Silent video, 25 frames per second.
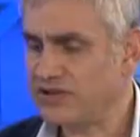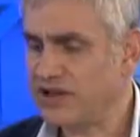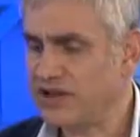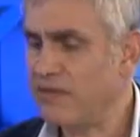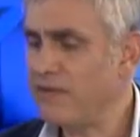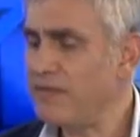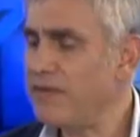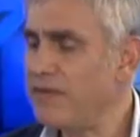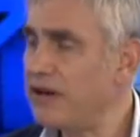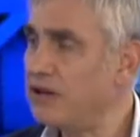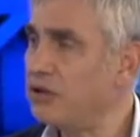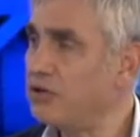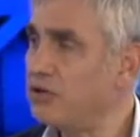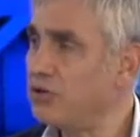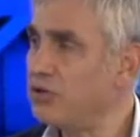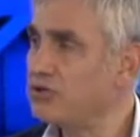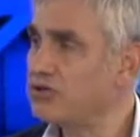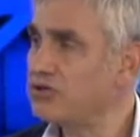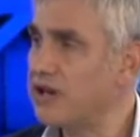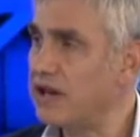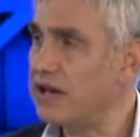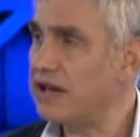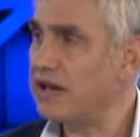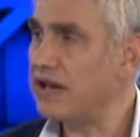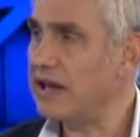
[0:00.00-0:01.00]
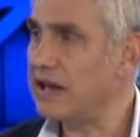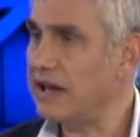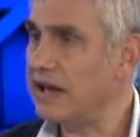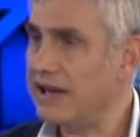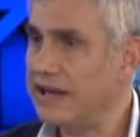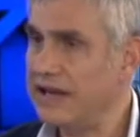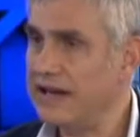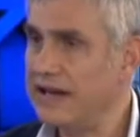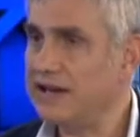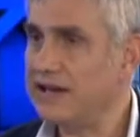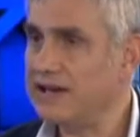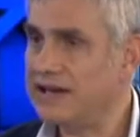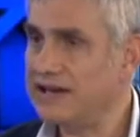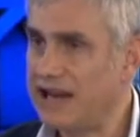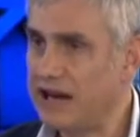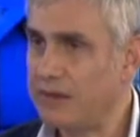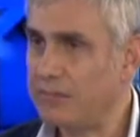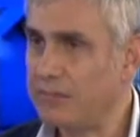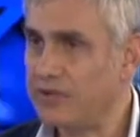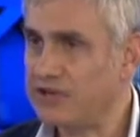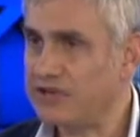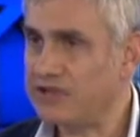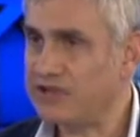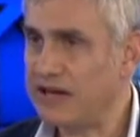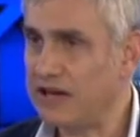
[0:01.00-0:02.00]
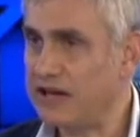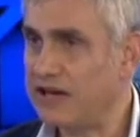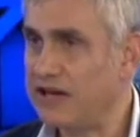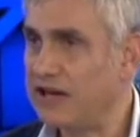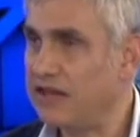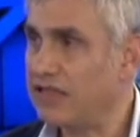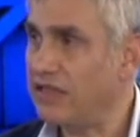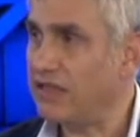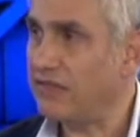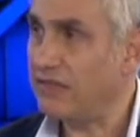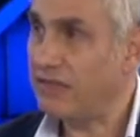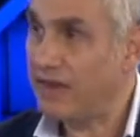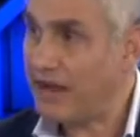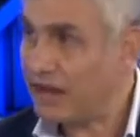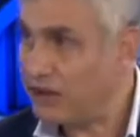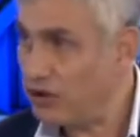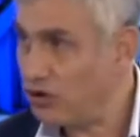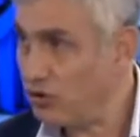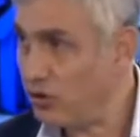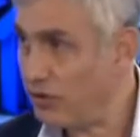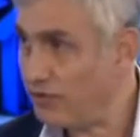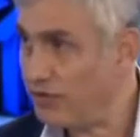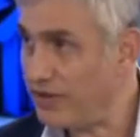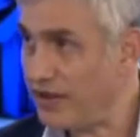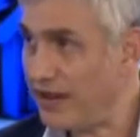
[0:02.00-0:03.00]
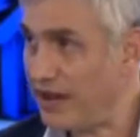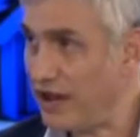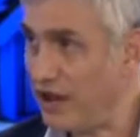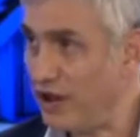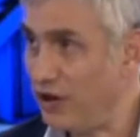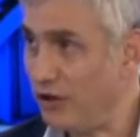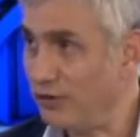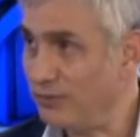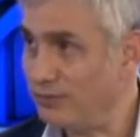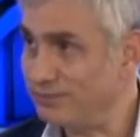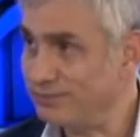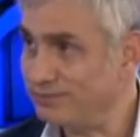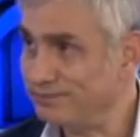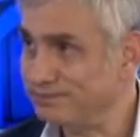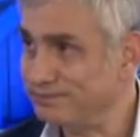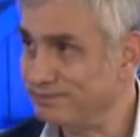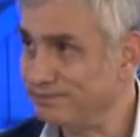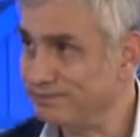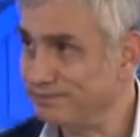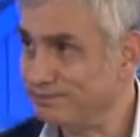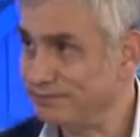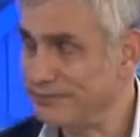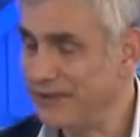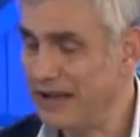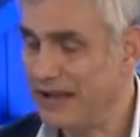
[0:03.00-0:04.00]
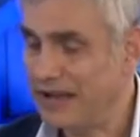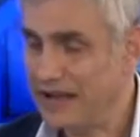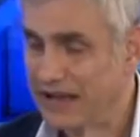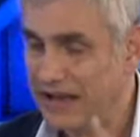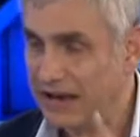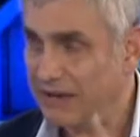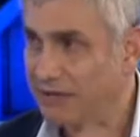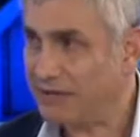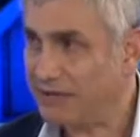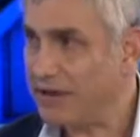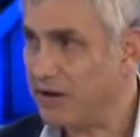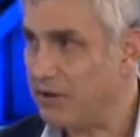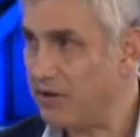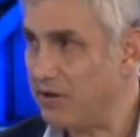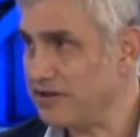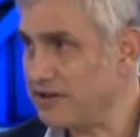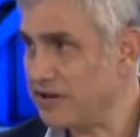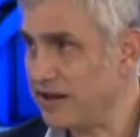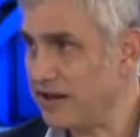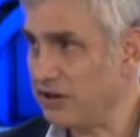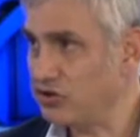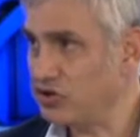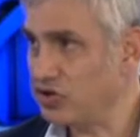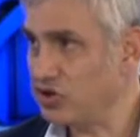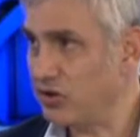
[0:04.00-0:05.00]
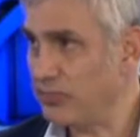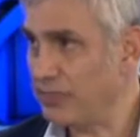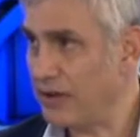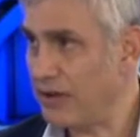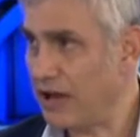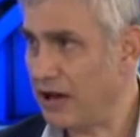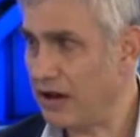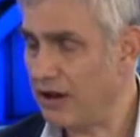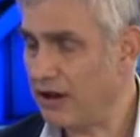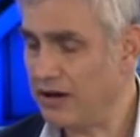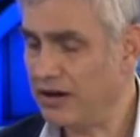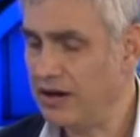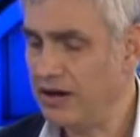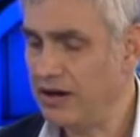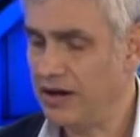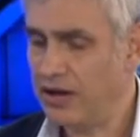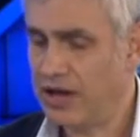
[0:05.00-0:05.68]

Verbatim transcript: Some vendors can get a hidden 10% in the value of their home if they're intelligent about it.